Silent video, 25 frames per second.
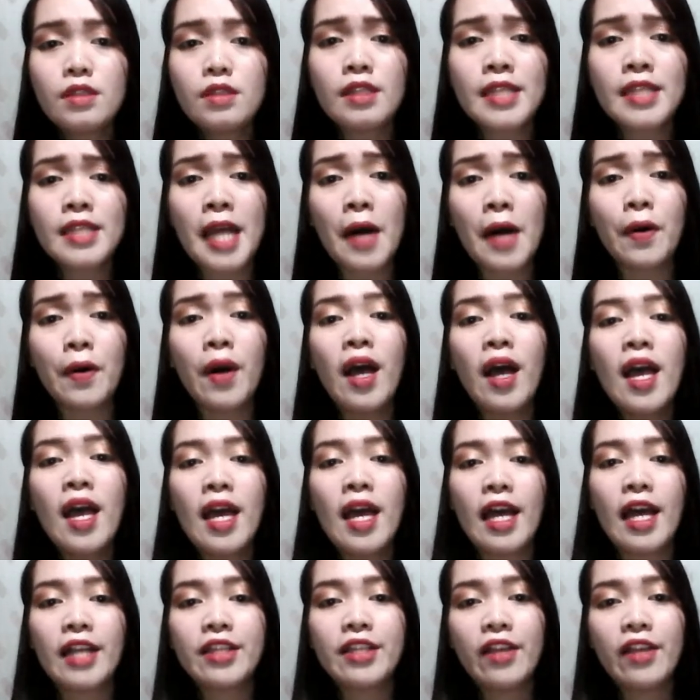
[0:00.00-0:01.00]
Now,
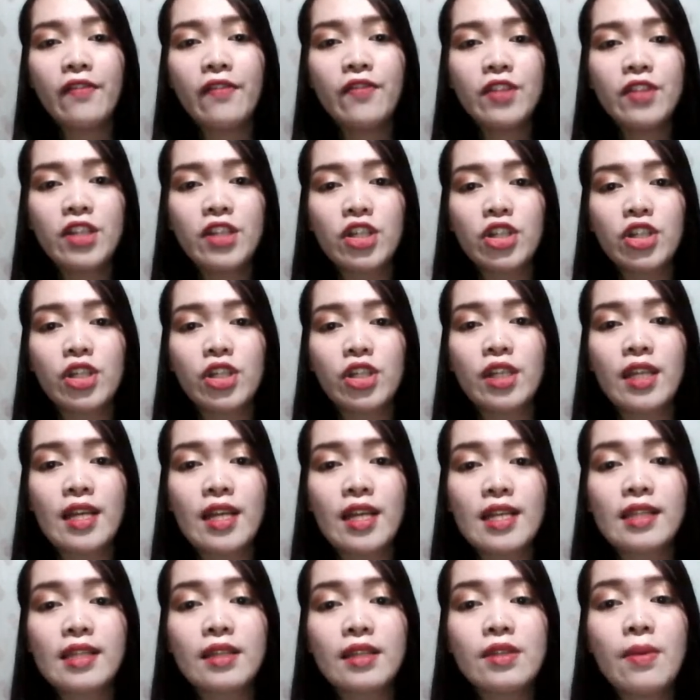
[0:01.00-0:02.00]
a definition
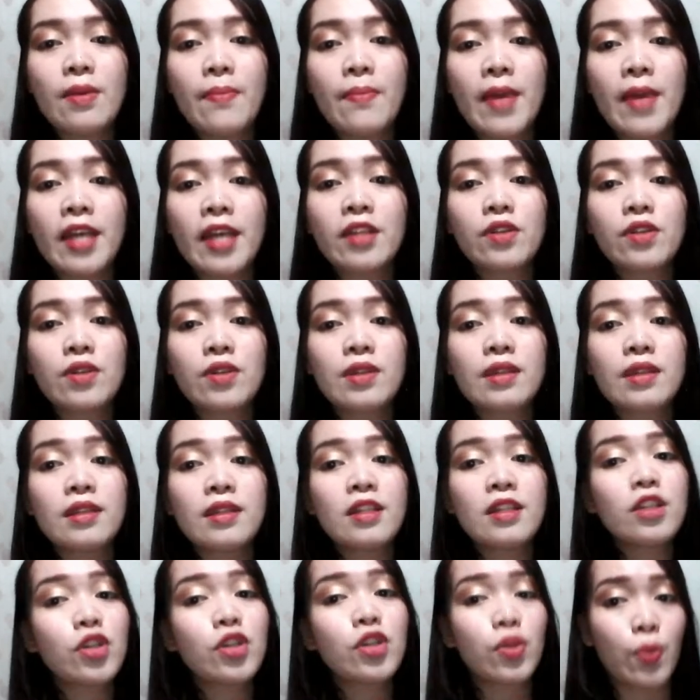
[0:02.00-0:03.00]
is the main
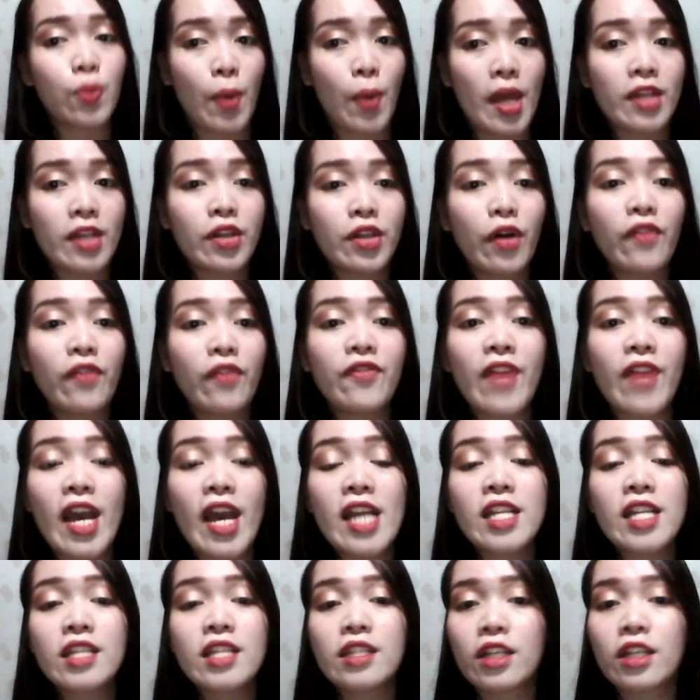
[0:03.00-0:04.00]
constituent of
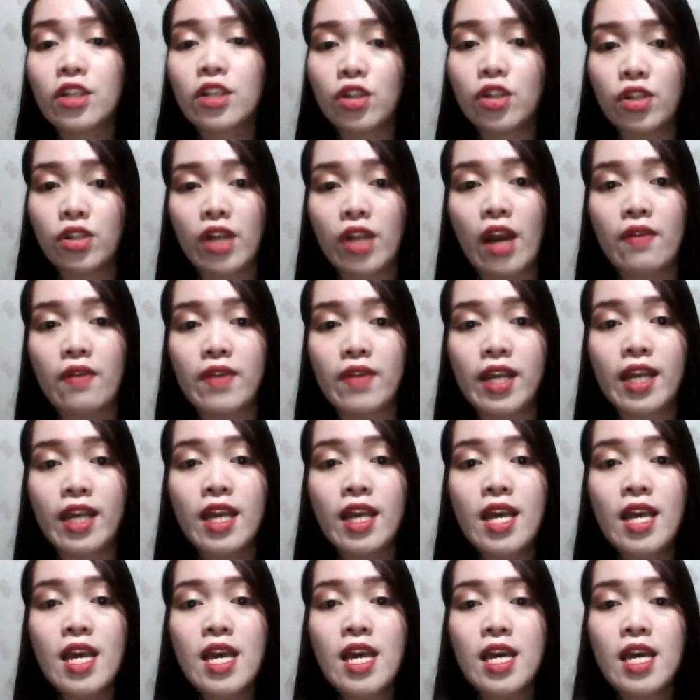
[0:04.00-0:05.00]
any dictionary.
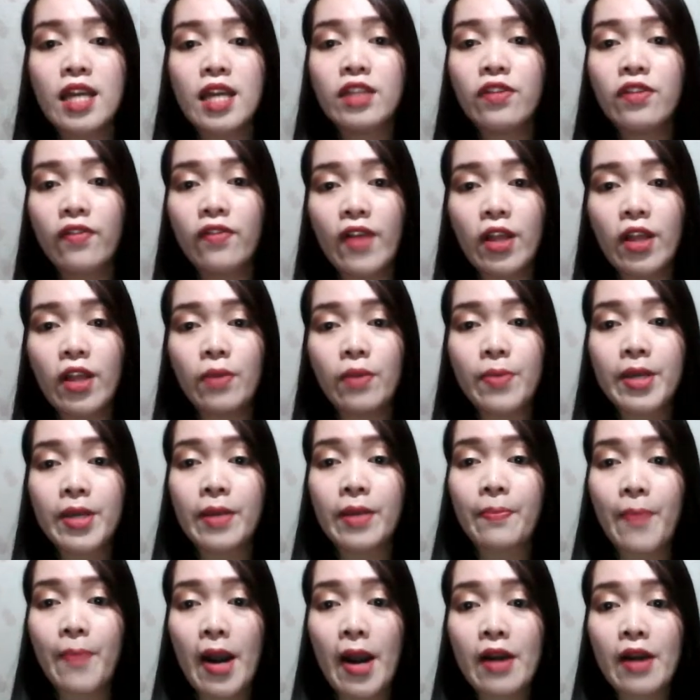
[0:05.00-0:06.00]
In developing
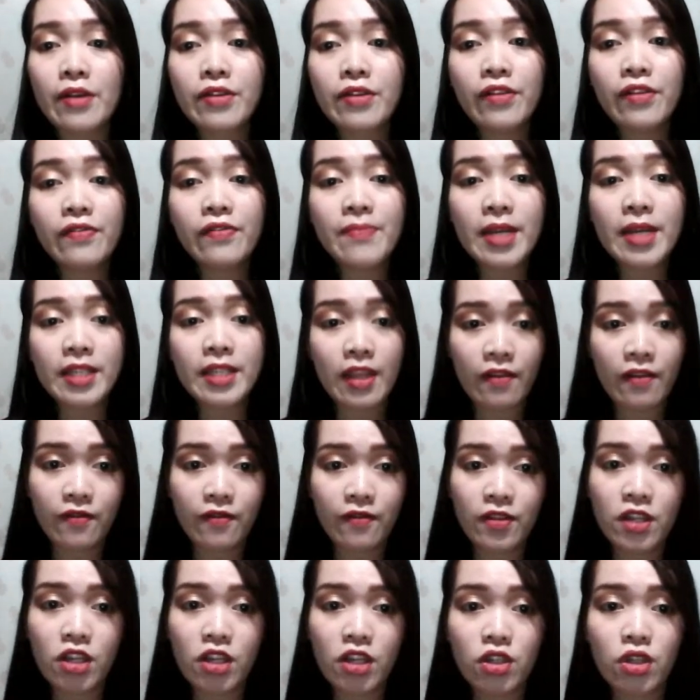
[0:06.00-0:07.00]
a paragraph by
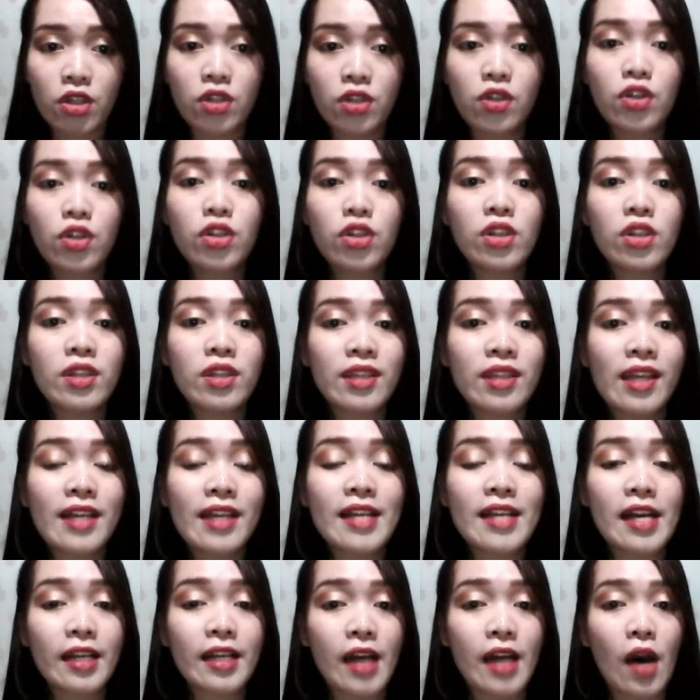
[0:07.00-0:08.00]
definition, you should
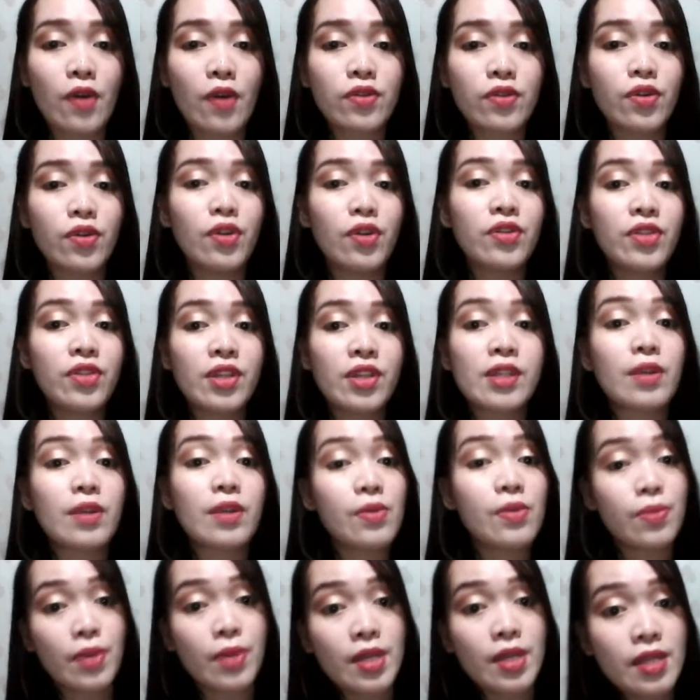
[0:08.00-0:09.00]
take account on these
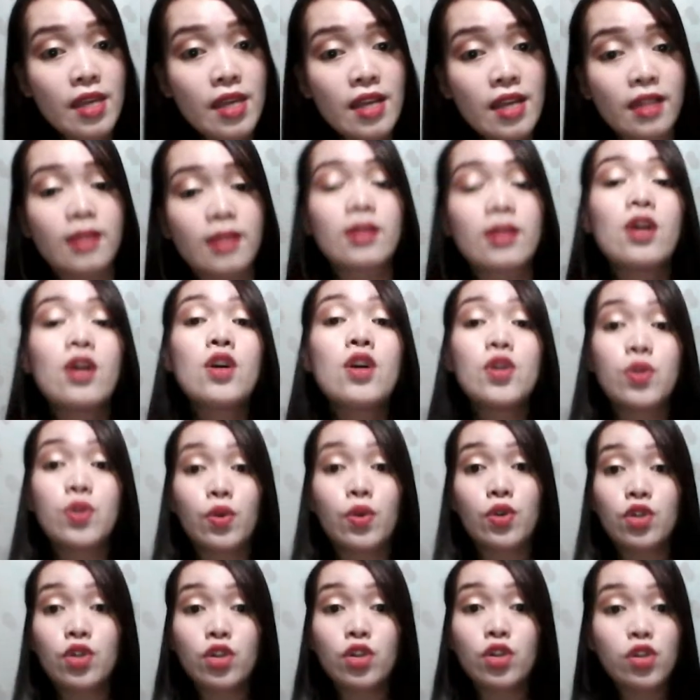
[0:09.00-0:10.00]
three things. So
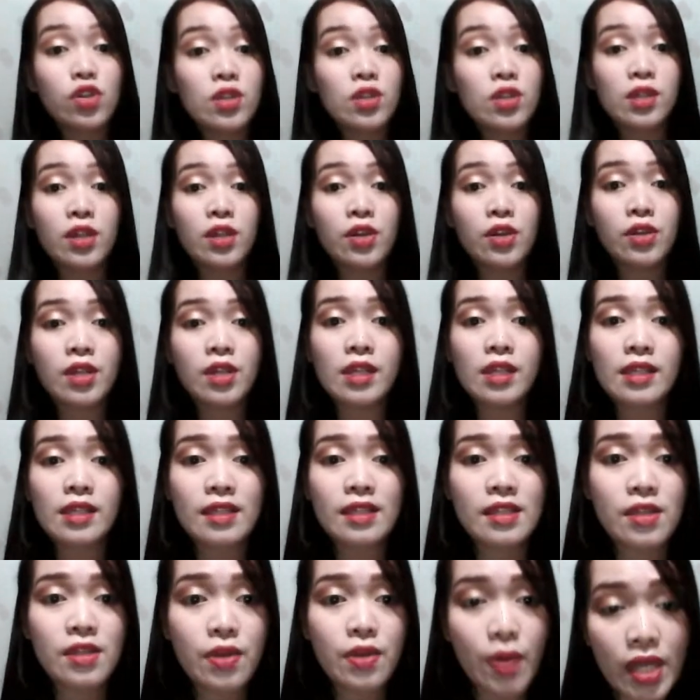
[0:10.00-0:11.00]
you should consider these
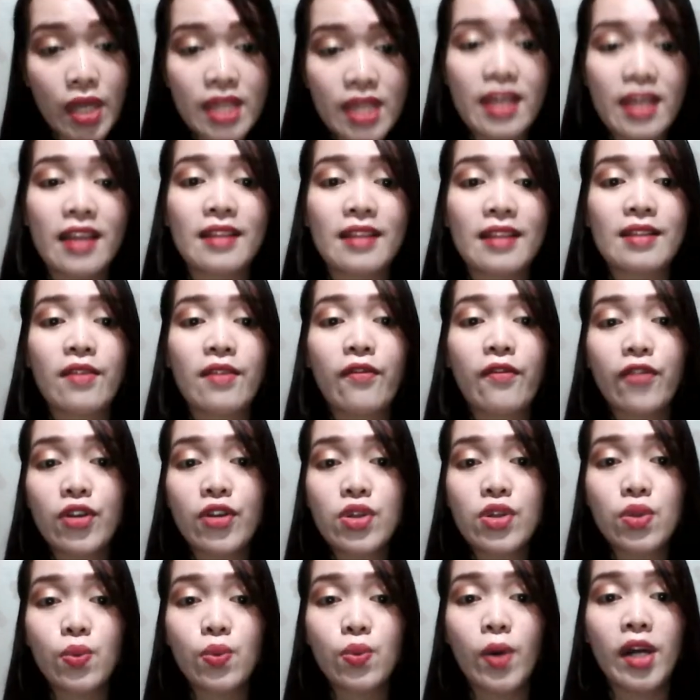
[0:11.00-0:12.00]
three things.
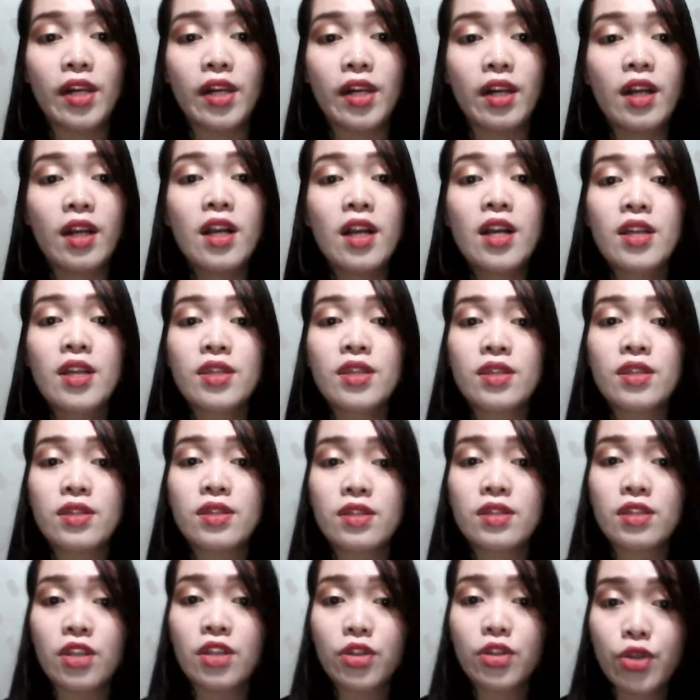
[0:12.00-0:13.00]
First one,
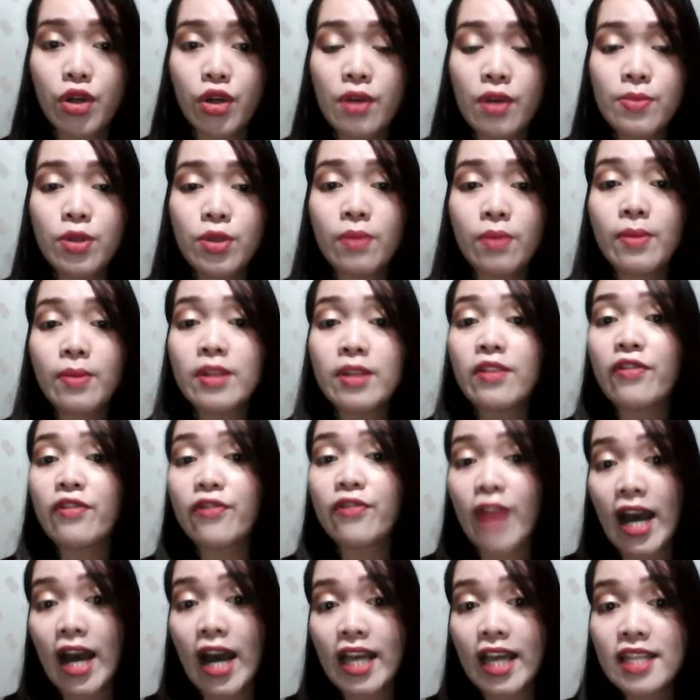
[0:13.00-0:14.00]
the term to be
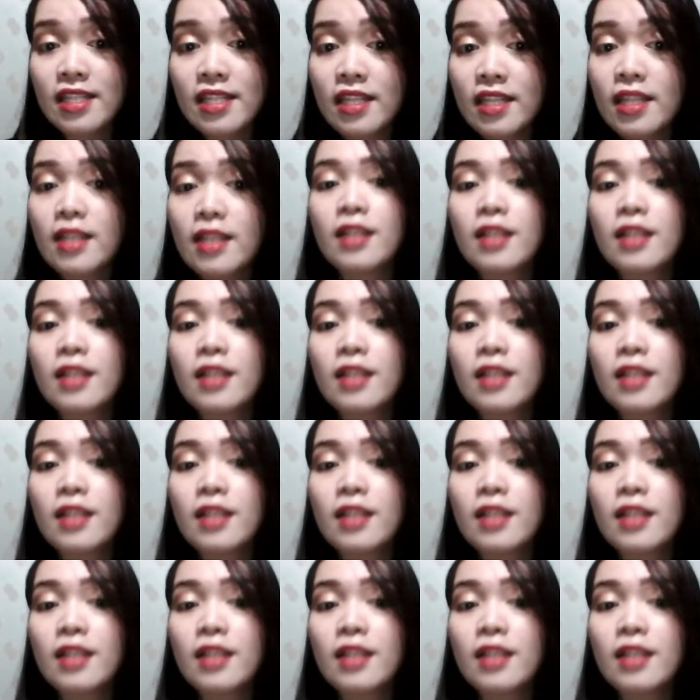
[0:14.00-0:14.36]
defined.